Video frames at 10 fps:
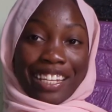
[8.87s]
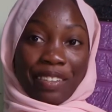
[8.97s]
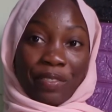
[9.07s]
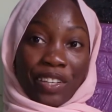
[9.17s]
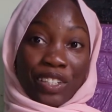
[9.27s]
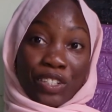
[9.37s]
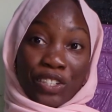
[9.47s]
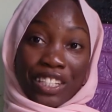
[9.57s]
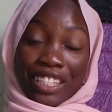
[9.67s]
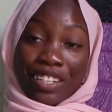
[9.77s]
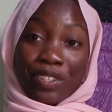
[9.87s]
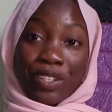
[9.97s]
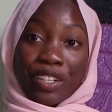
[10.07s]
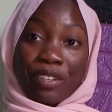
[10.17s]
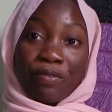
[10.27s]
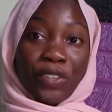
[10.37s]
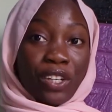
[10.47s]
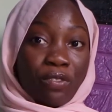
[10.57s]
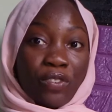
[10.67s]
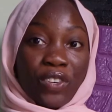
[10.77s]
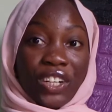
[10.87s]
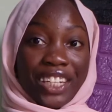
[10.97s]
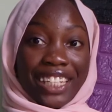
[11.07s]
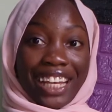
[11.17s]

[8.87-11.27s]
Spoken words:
If you are just tuning in for the first